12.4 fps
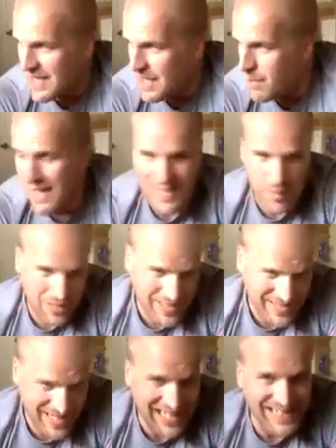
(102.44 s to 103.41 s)
to be is I'm going to
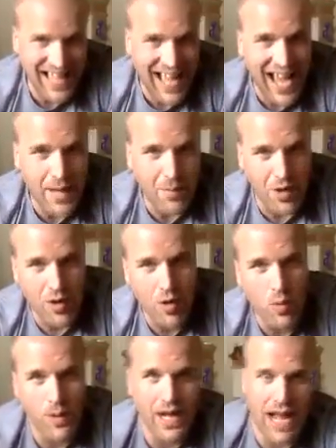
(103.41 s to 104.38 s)
set a timer.
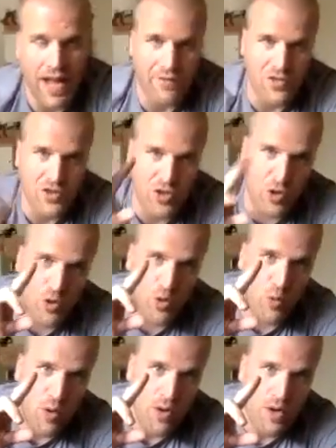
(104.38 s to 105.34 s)
We're going to have
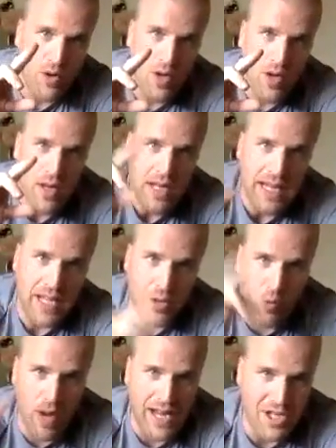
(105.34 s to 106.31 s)
2
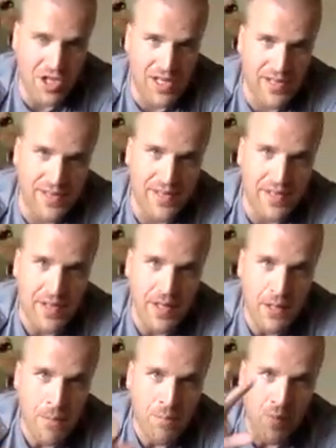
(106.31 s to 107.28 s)
iterations
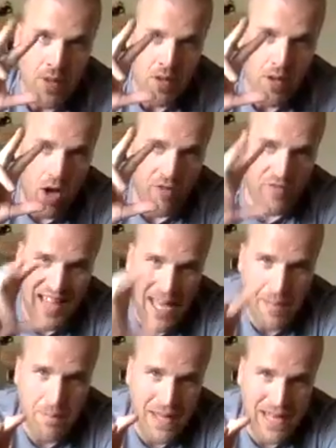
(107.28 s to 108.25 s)
of
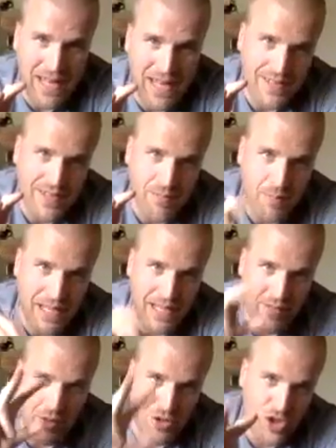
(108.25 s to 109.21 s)
10 minutes, meaning
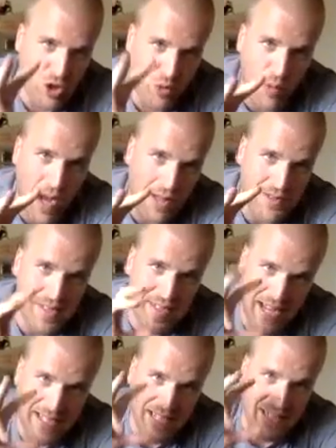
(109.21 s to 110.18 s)
there's 2 rounds,
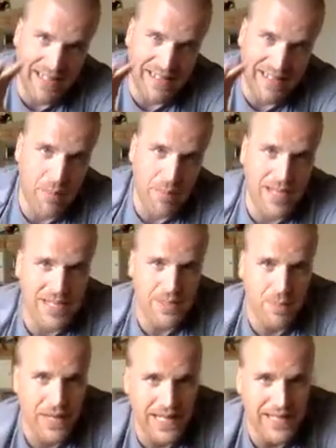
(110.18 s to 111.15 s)
technically 10 minutes
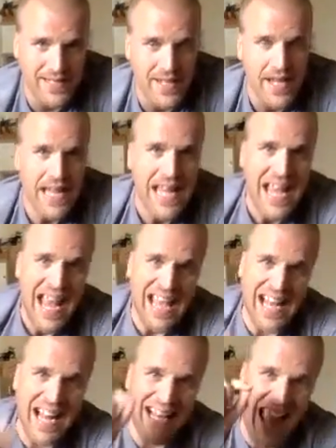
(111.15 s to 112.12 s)
apiece, and
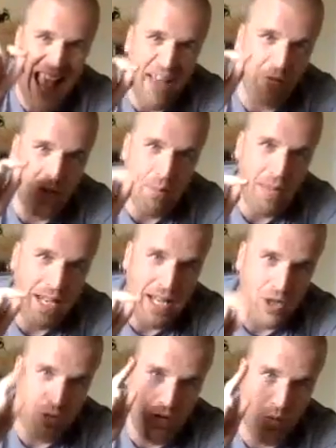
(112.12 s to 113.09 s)
on every minute
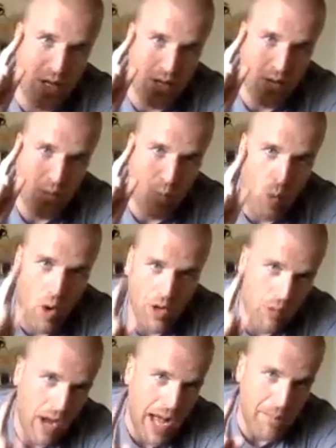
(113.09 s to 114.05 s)
you're doing 1
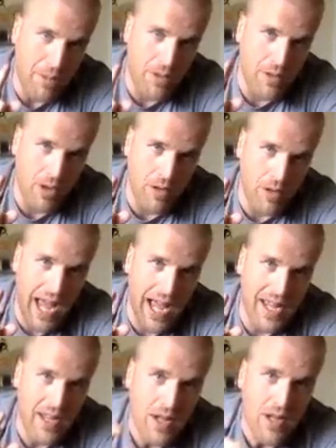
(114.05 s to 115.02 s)
rep,
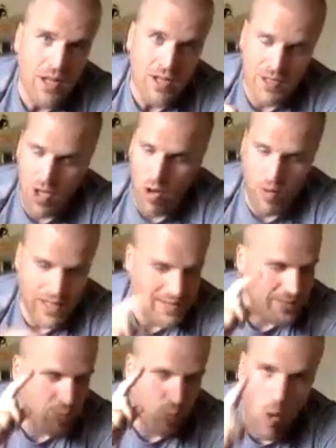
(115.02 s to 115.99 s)
okay? So
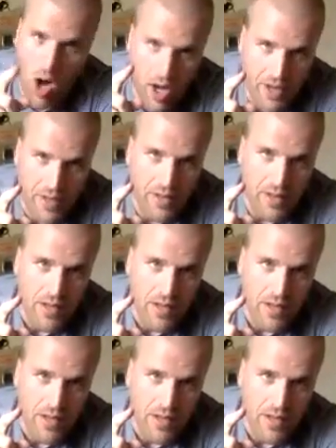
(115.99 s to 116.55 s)
it's 1,